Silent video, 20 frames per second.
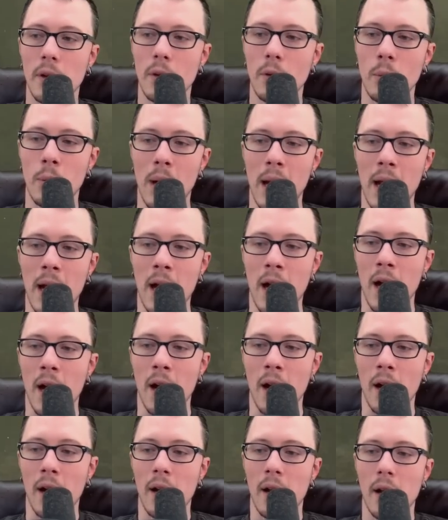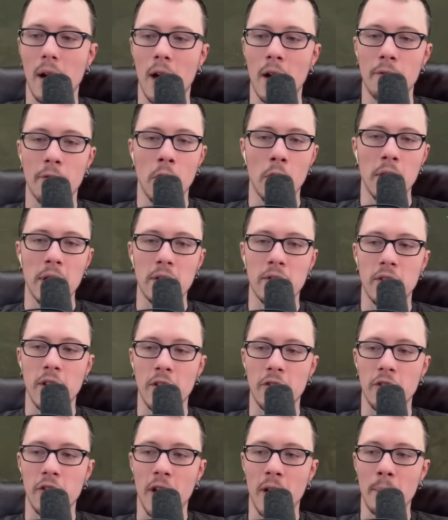where a voting
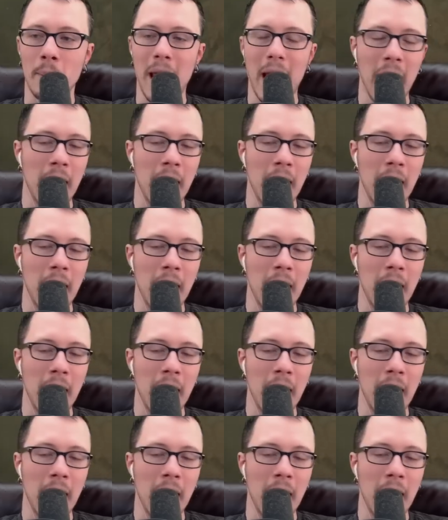system